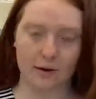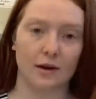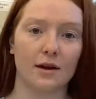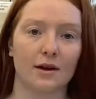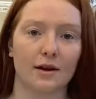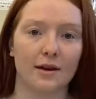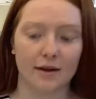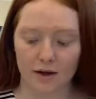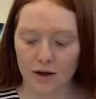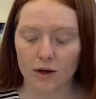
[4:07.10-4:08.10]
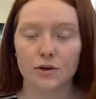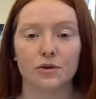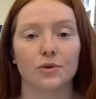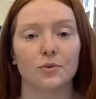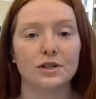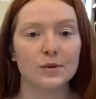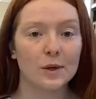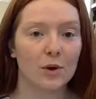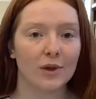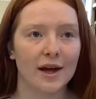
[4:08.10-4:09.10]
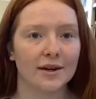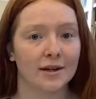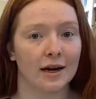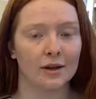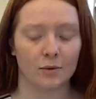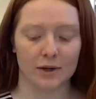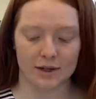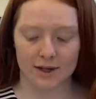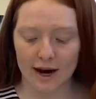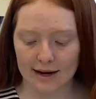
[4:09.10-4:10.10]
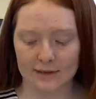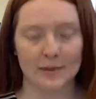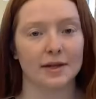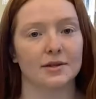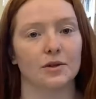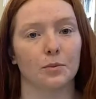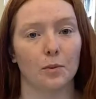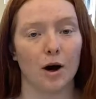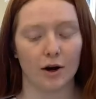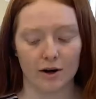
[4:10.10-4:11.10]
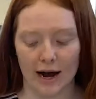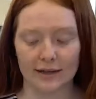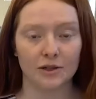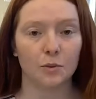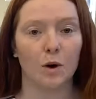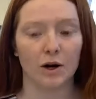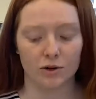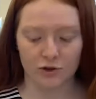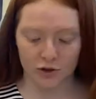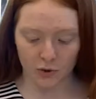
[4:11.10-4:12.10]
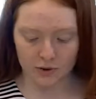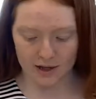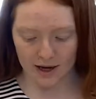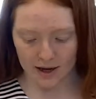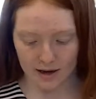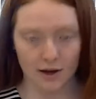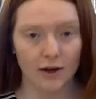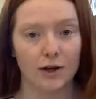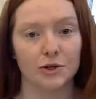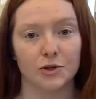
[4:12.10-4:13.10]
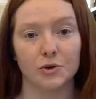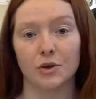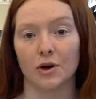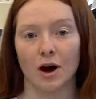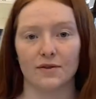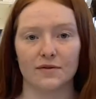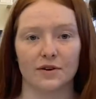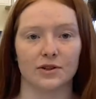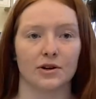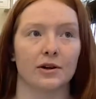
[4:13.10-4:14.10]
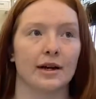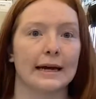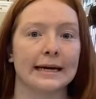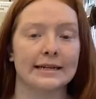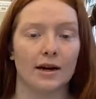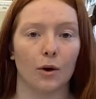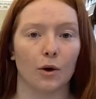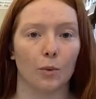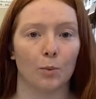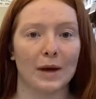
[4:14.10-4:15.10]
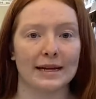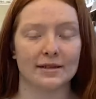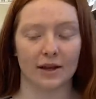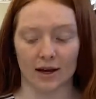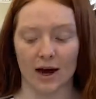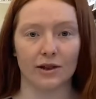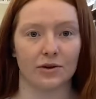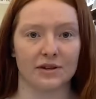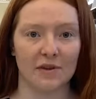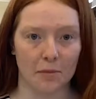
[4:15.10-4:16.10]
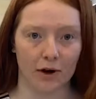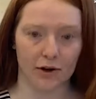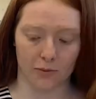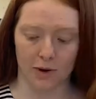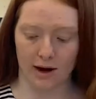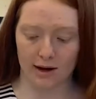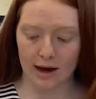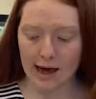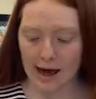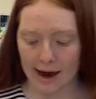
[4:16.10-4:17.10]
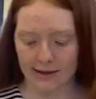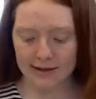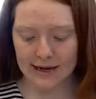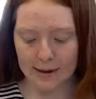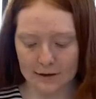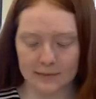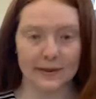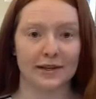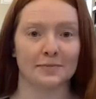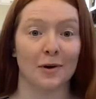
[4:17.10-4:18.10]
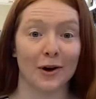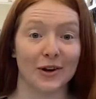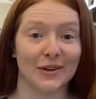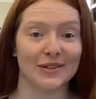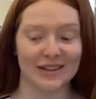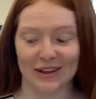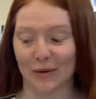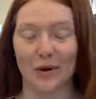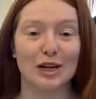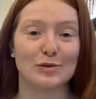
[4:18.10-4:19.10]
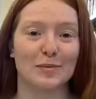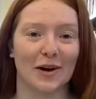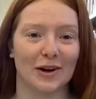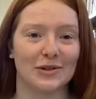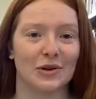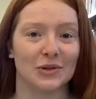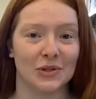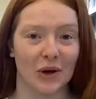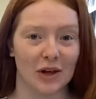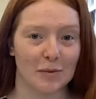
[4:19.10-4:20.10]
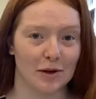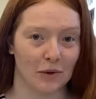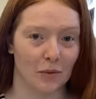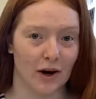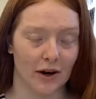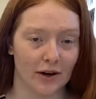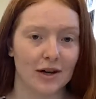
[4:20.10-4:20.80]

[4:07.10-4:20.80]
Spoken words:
Okay. So the reason we only had to color one side is because as the water soaks in to the coffee filter, it makes the colors of the marker run. And this happens because markers, the washable markers, are soluble in water.